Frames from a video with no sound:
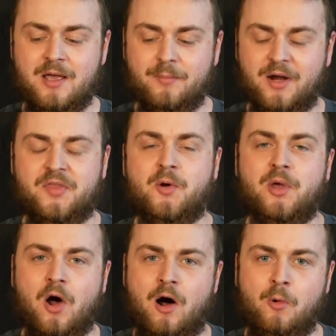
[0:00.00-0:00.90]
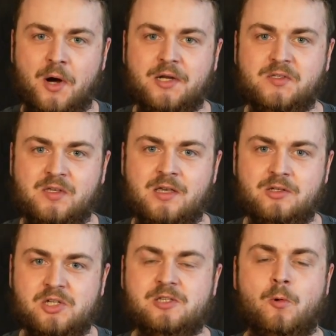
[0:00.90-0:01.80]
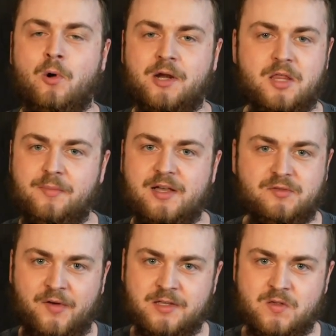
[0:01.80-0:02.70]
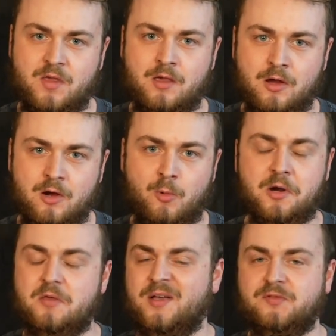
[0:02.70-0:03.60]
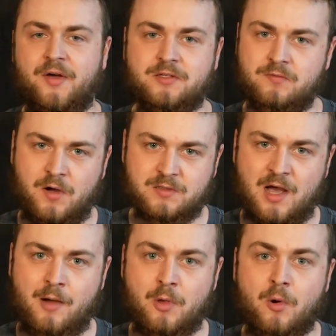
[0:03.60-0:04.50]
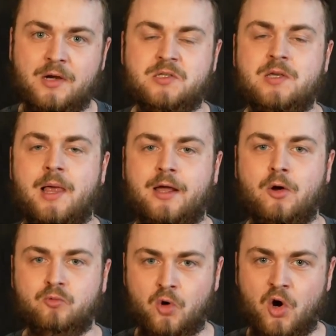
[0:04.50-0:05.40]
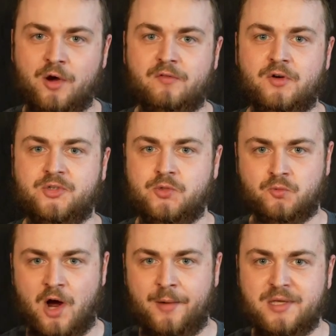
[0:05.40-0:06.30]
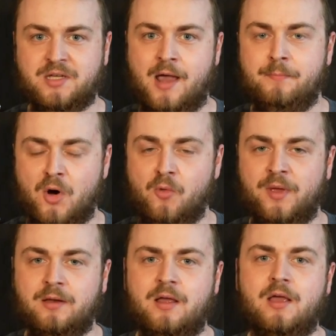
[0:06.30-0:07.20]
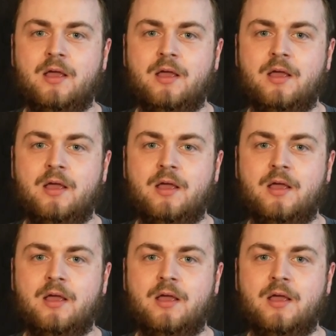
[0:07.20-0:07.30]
But I think we all want to see just one of the best fights of the year, one of the best fights of all time. We want to see like a Rory versus Robbie type moment.